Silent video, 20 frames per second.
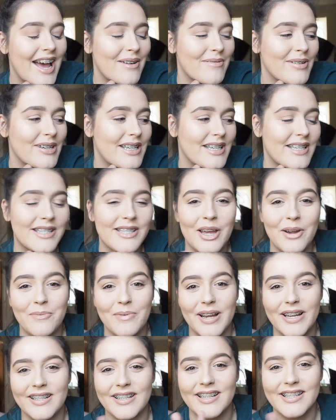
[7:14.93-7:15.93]
which is so
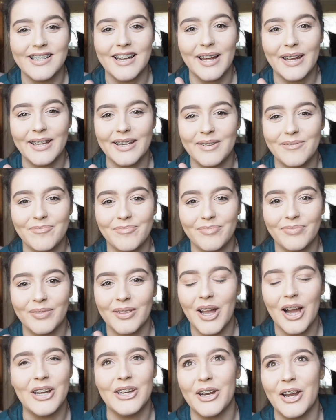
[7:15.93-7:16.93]
weird because, like,
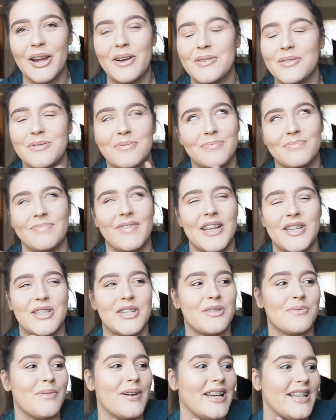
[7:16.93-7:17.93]
I don't know, it's
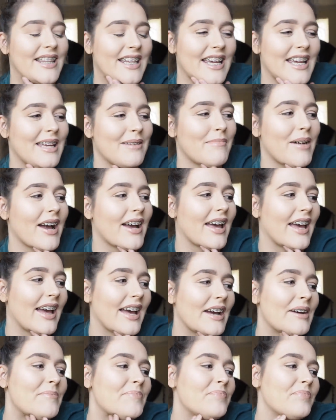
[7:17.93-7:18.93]
just weird thinking back
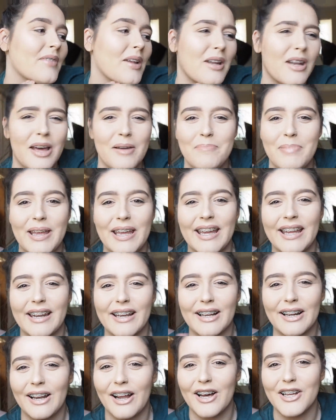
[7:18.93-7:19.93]
at it, and like being in
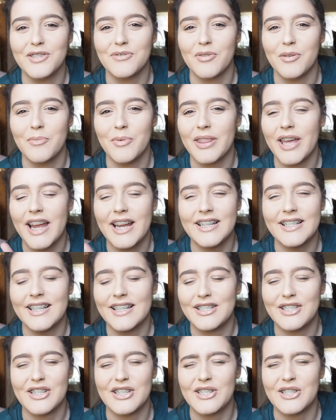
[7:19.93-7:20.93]
a classroom with Aiden
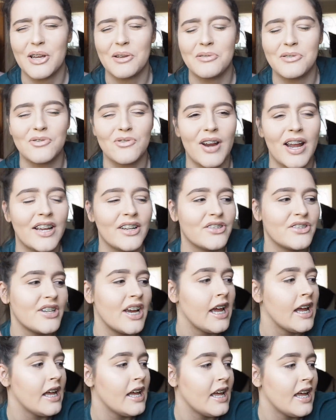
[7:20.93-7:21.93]
is just so
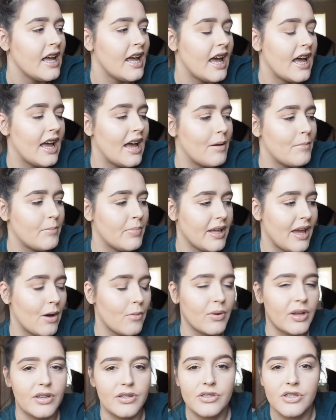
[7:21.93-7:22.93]
strange. But yeah,
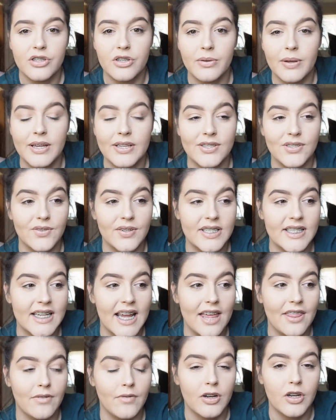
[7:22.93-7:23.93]
we used to do history
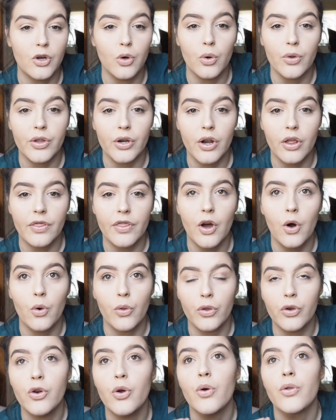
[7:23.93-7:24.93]
together, and
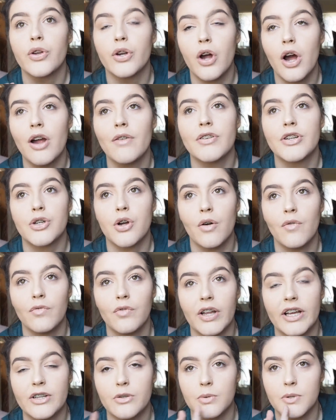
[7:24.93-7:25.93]
the Northern Irish
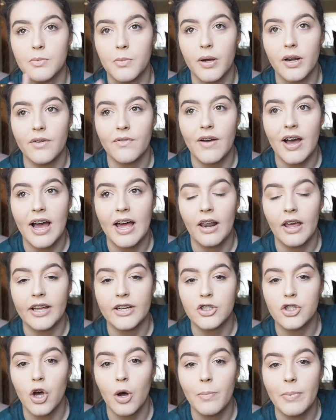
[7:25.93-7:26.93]
conflict was one of our
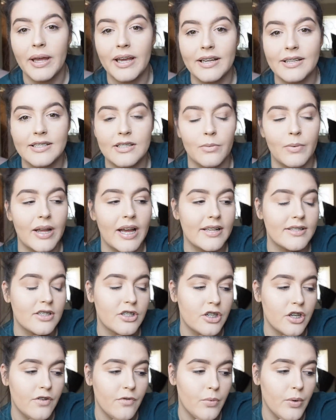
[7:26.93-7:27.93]
like topics that we had
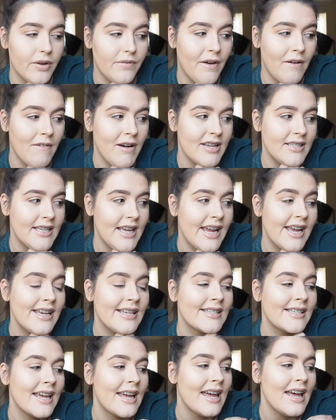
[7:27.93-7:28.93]
to do for one of our
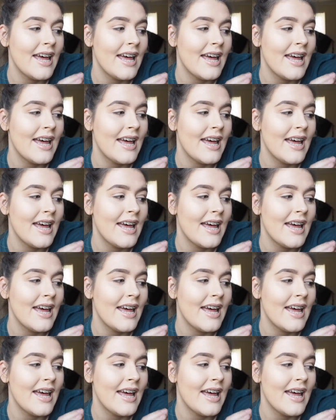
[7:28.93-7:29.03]
essays,